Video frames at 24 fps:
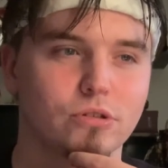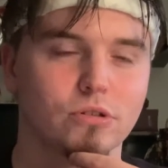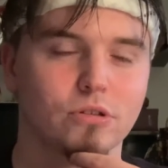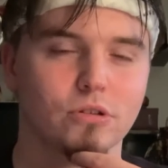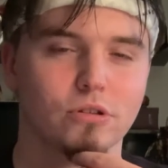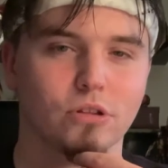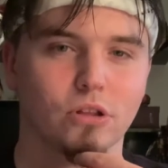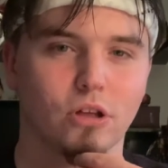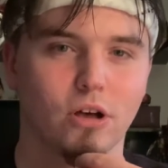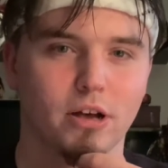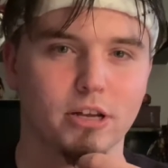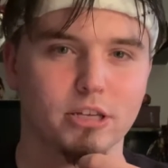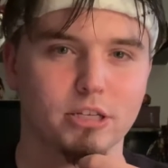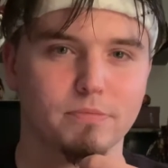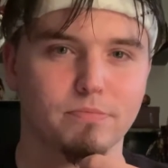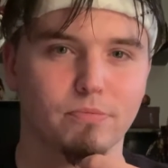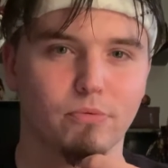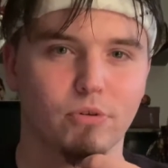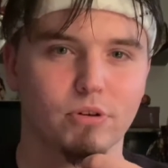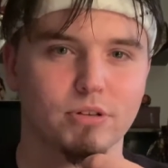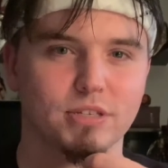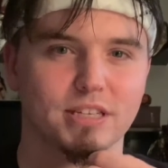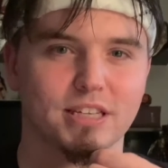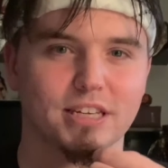to the Lost
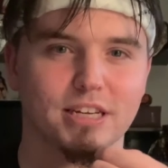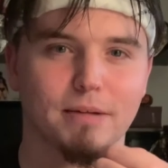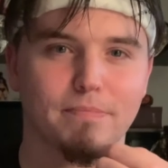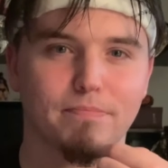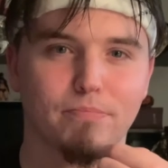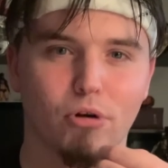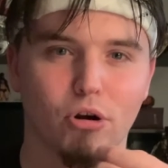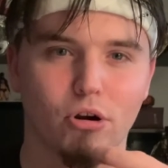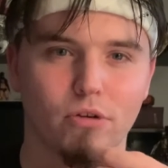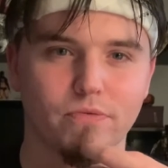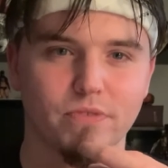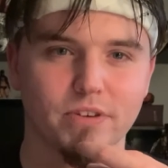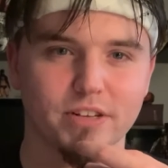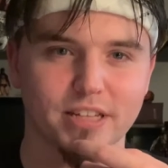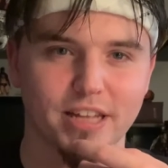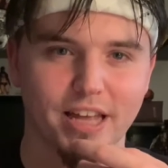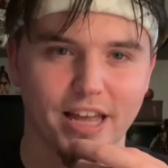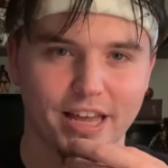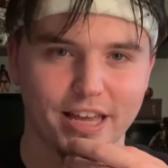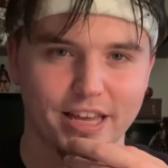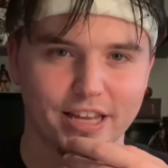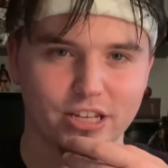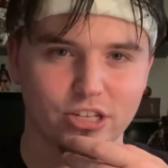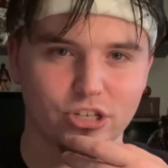Boys at like a perfect
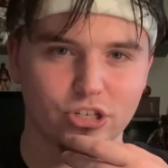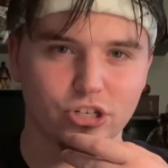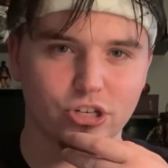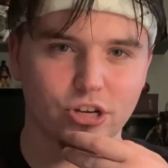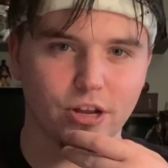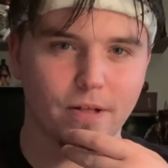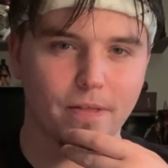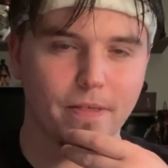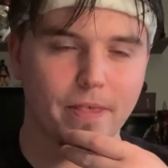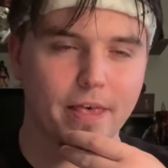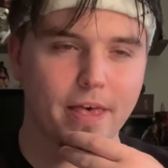age.